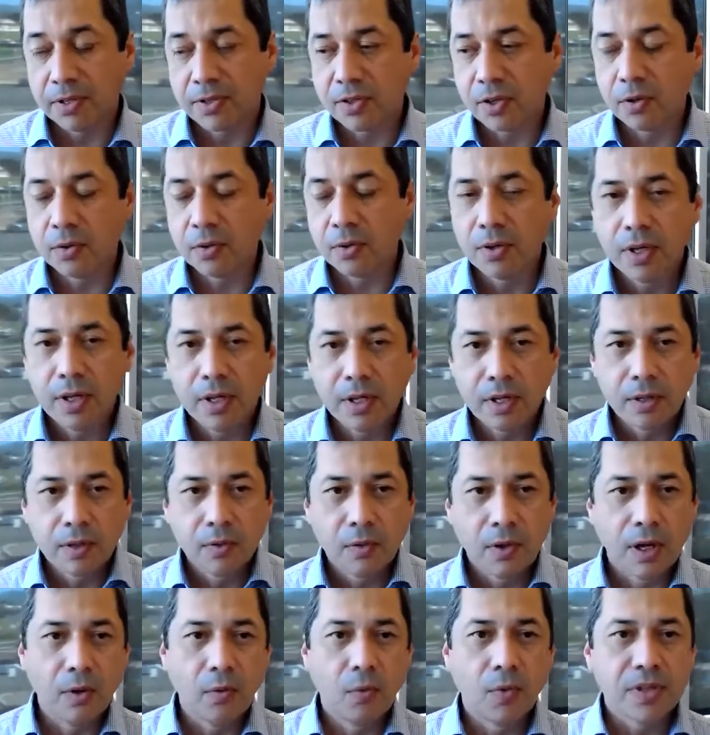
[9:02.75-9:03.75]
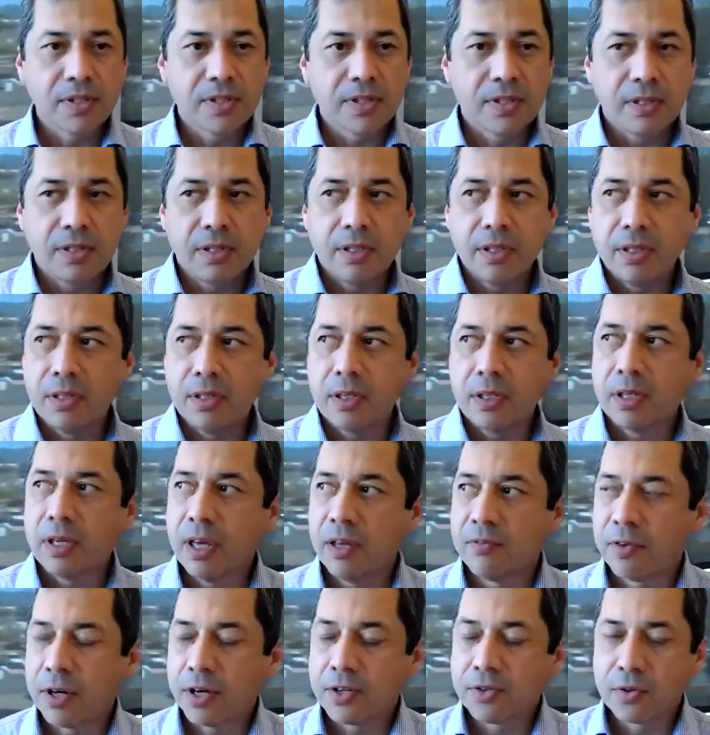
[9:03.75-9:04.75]
So once the
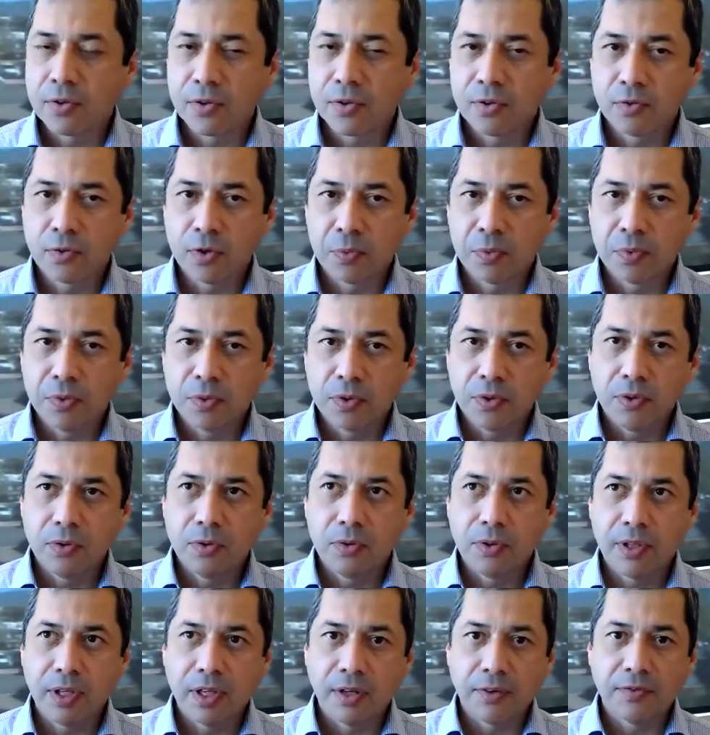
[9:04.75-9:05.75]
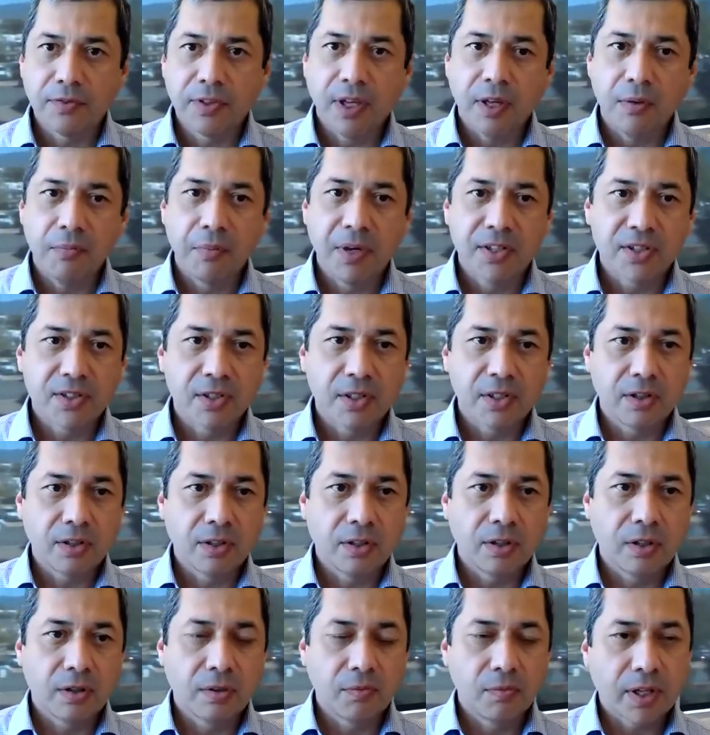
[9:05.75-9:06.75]
advisory group to the FDA makes
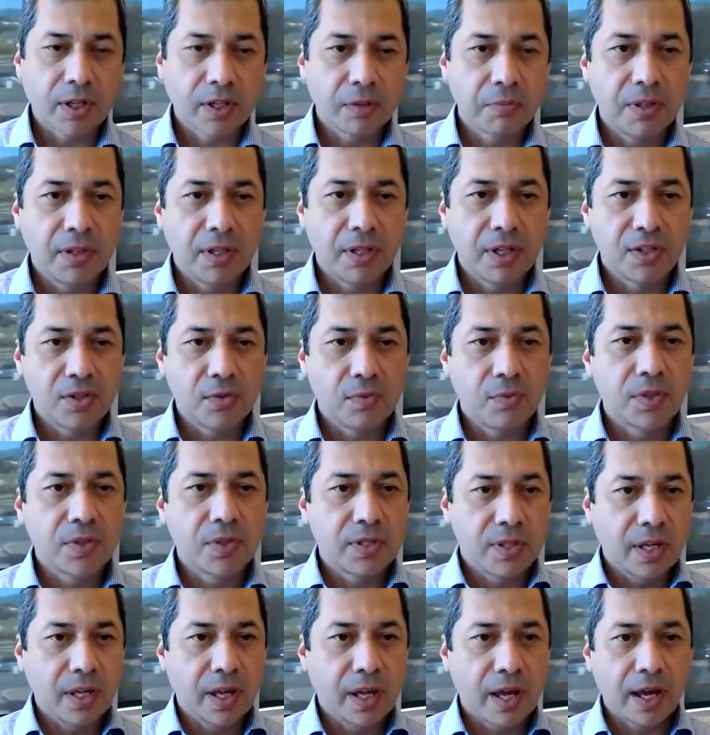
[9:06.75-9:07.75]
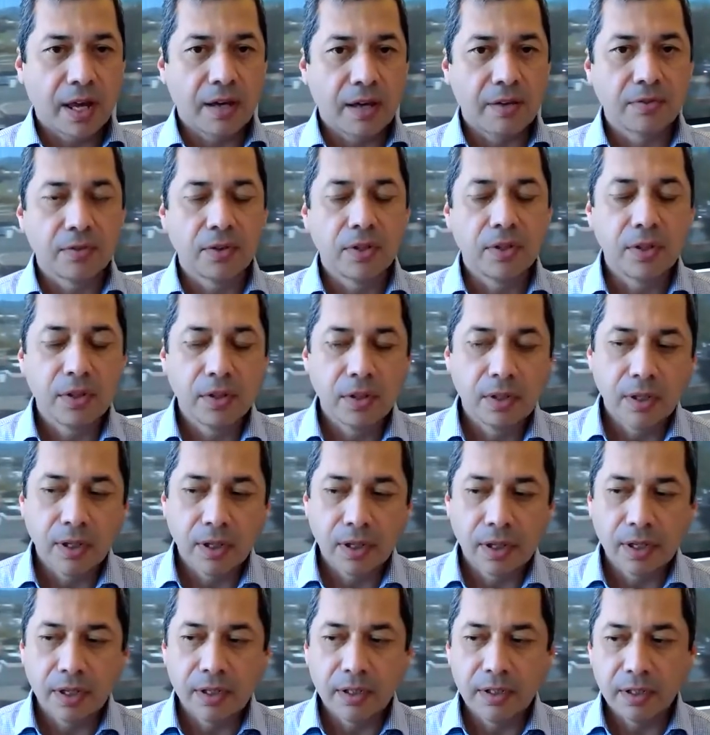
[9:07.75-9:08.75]
their recommendation, which they have,
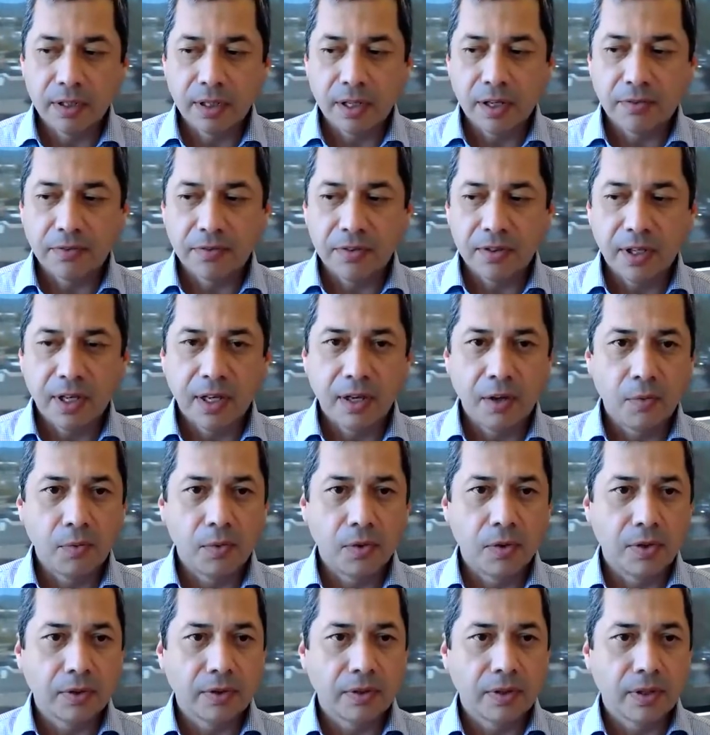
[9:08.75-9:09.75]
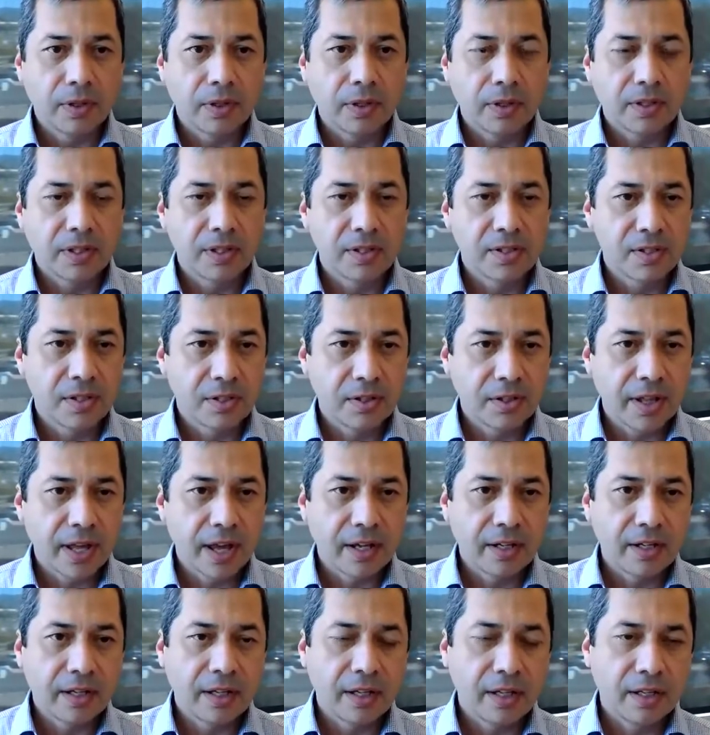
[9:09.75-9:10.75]
the FDA will consider
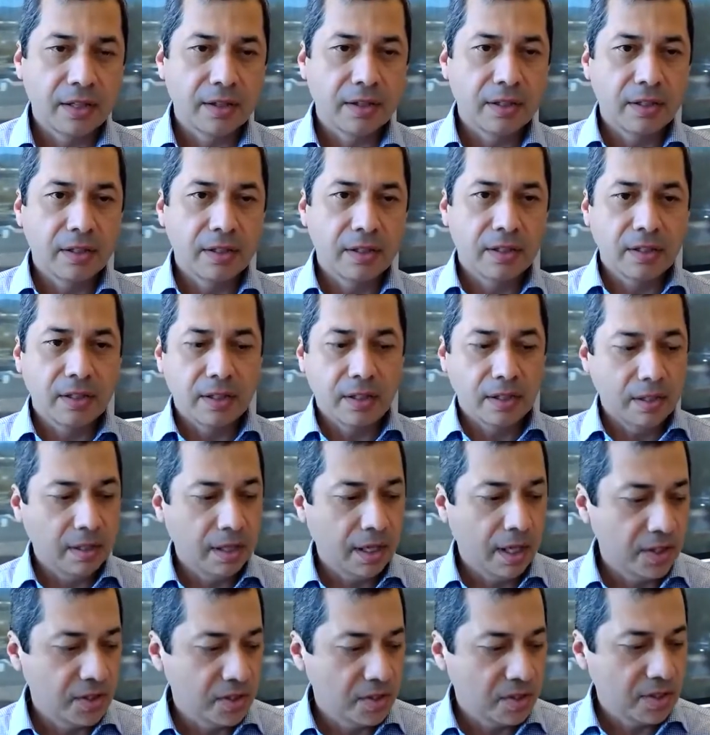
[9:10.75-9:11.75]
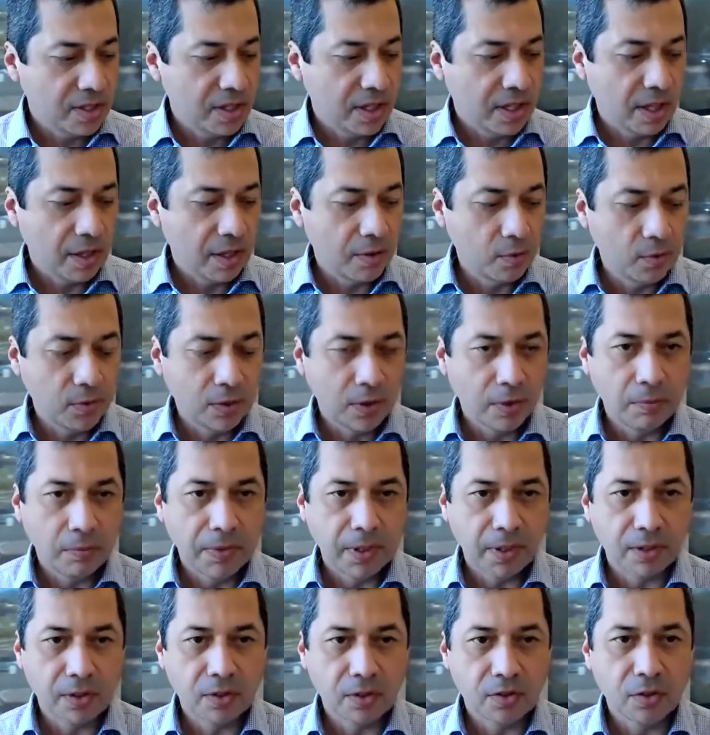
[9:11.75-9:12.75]
that, and the agency head will
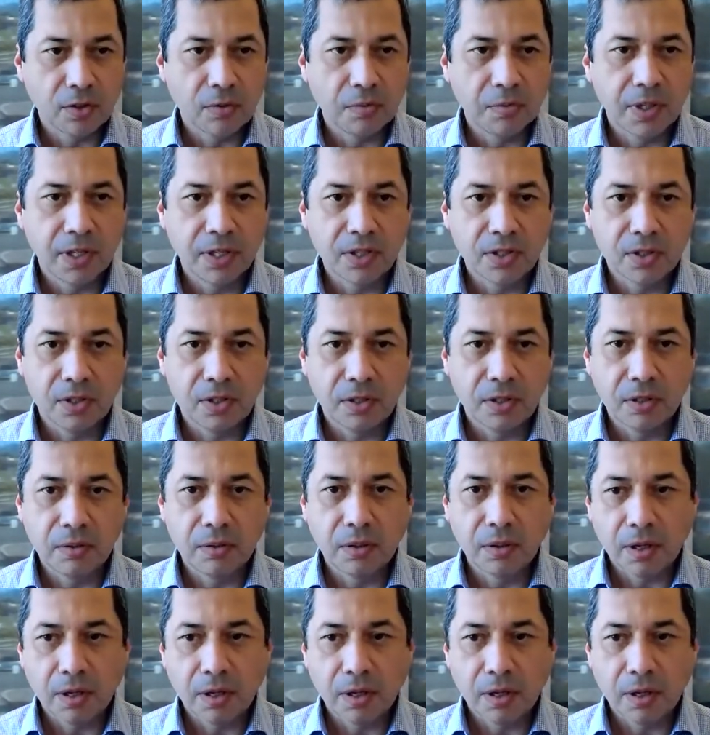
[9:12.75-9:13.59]
make a determination